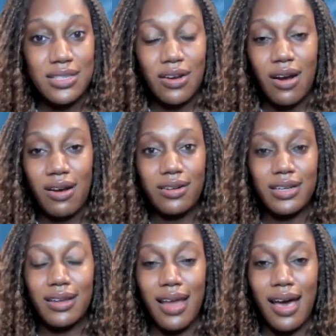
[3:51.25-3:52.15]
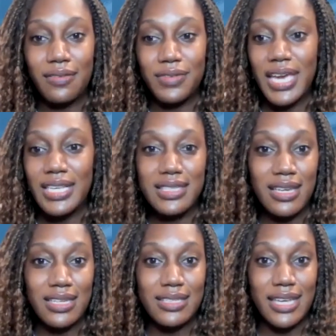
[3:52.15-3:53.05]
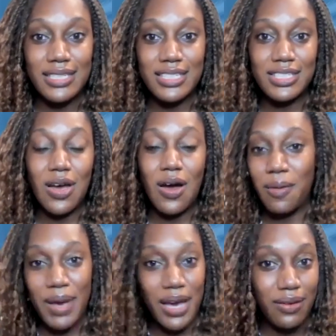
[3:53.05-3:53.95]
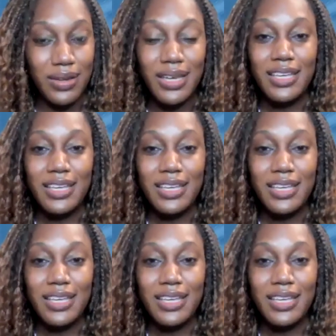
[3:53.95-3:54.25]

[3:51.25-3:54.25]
There aren't a lot of case studies that just talk about,